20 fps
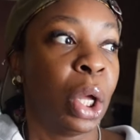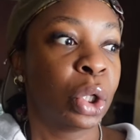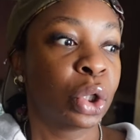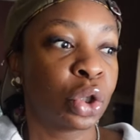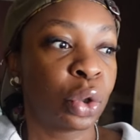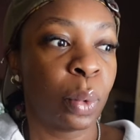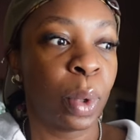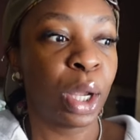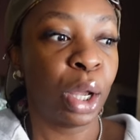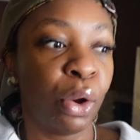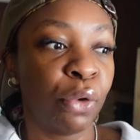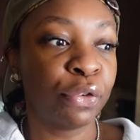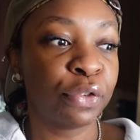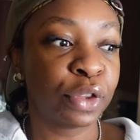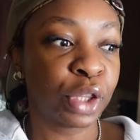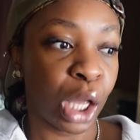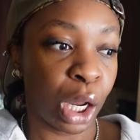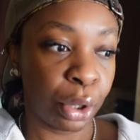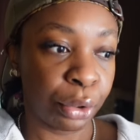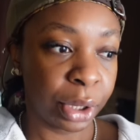
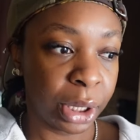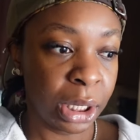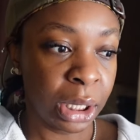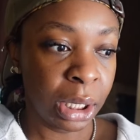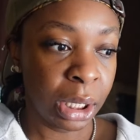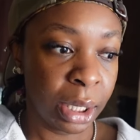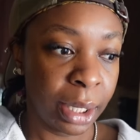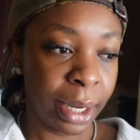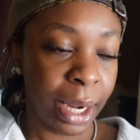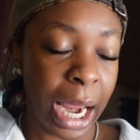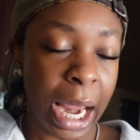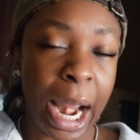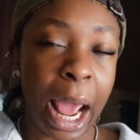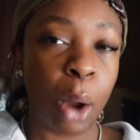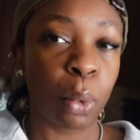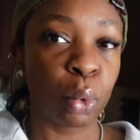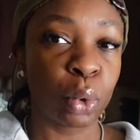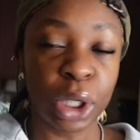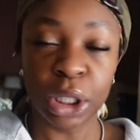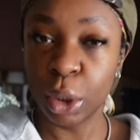12:30. And I
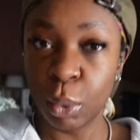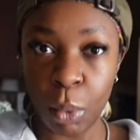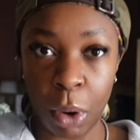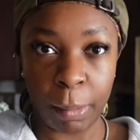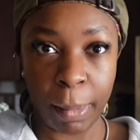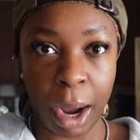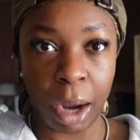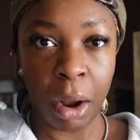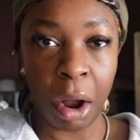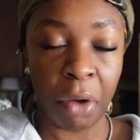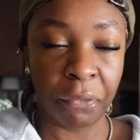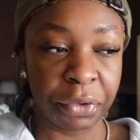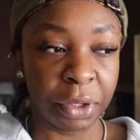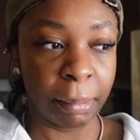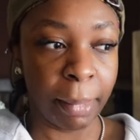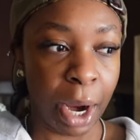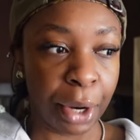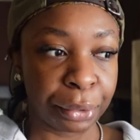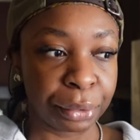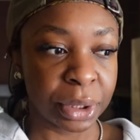really want my coffee and
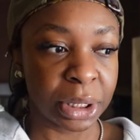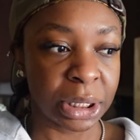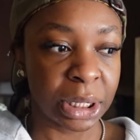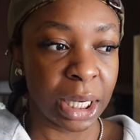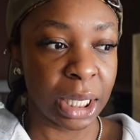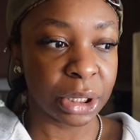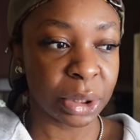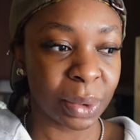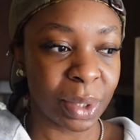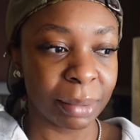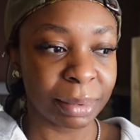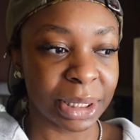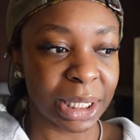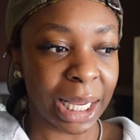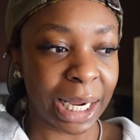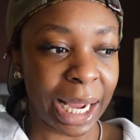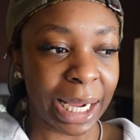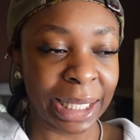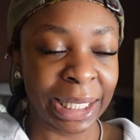my croissant. So I was like, I